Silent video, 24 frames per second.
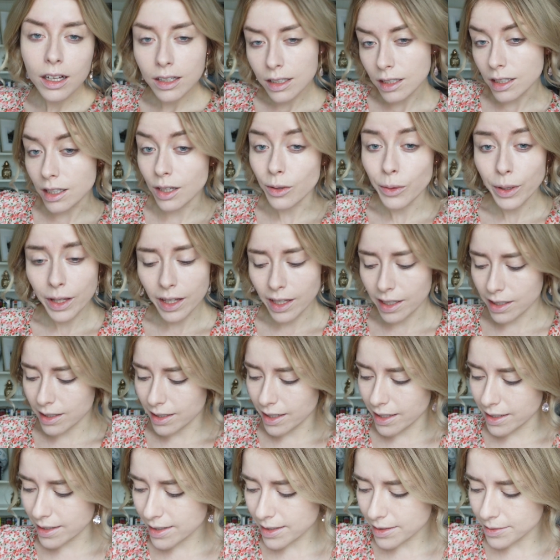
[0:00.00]
glowy
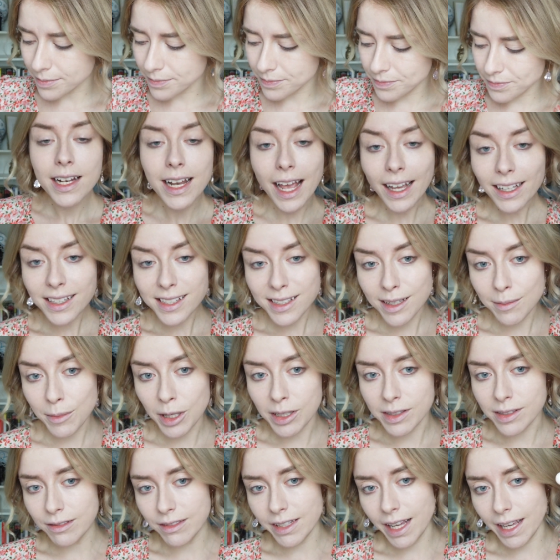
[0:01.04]
goodness. Next, I'm
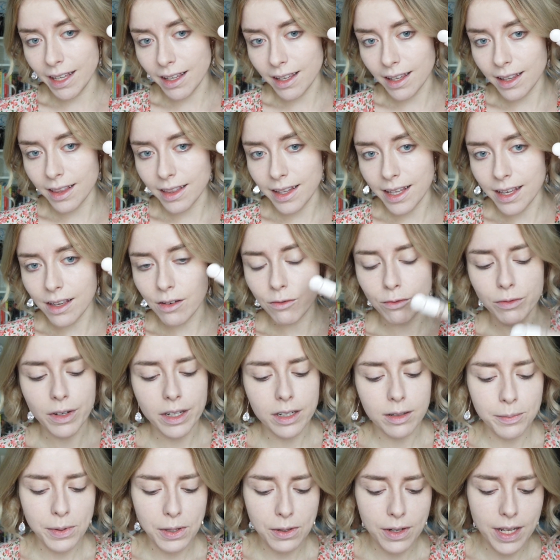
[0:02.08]
also taking the
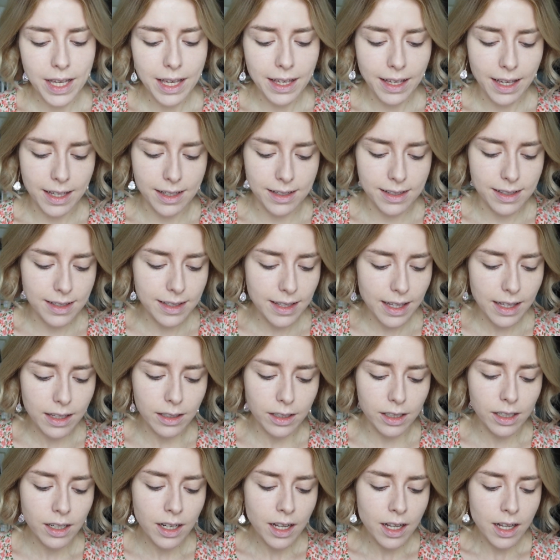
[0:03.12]
Rare Beauty
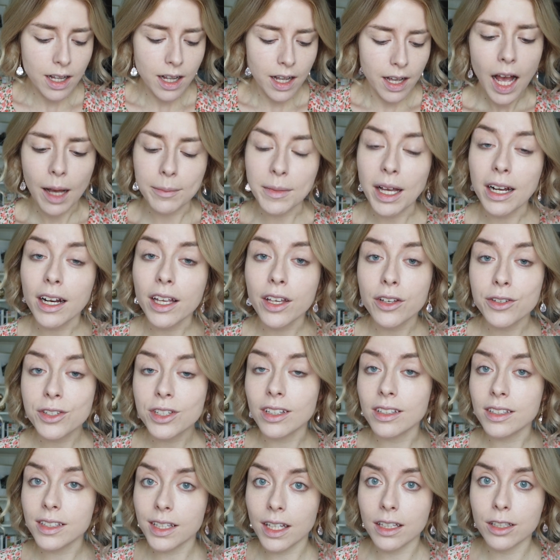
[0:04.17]
Concealer. I'm not a huge
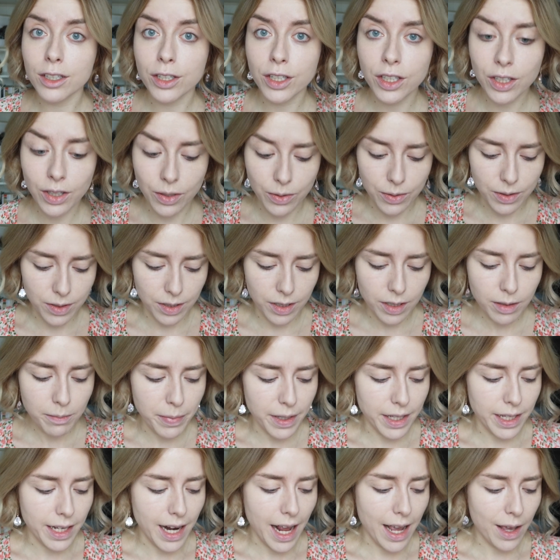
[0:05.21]
concealer user,
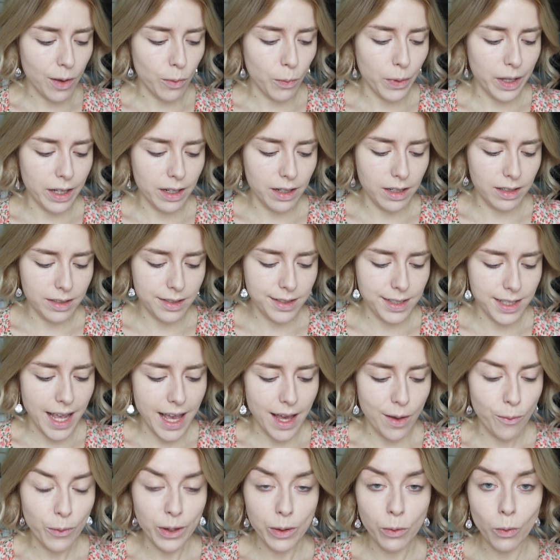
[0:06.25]
but I will
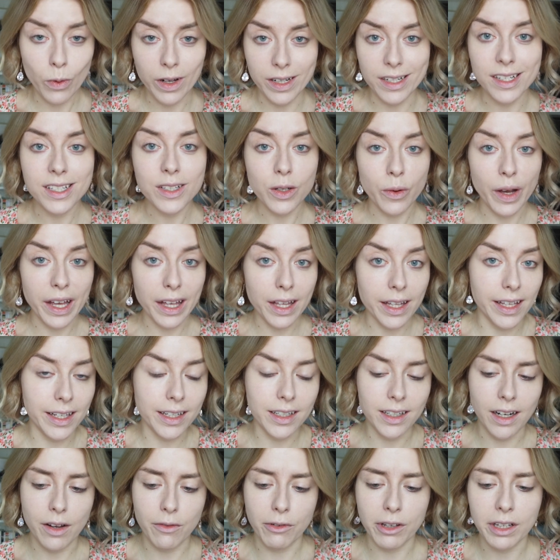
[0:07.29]
say when one is quite good,
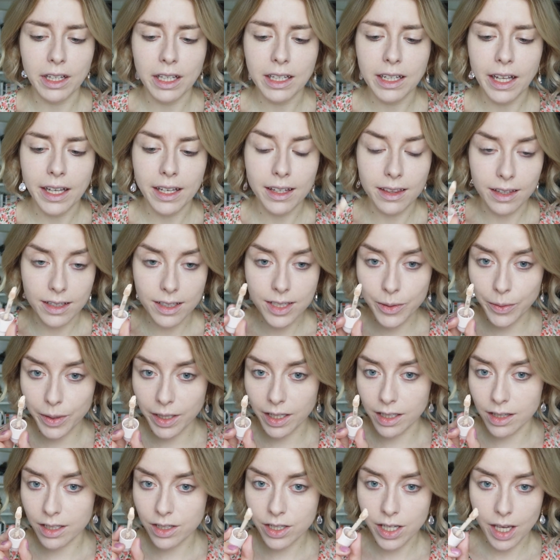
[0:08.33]
and I really like this
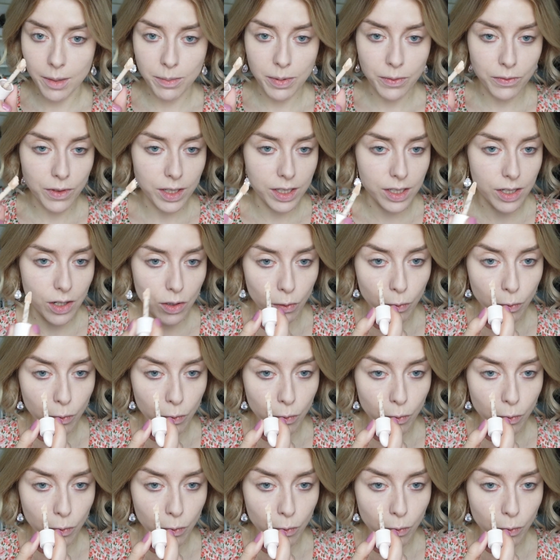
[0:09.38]
one in the shape of the doe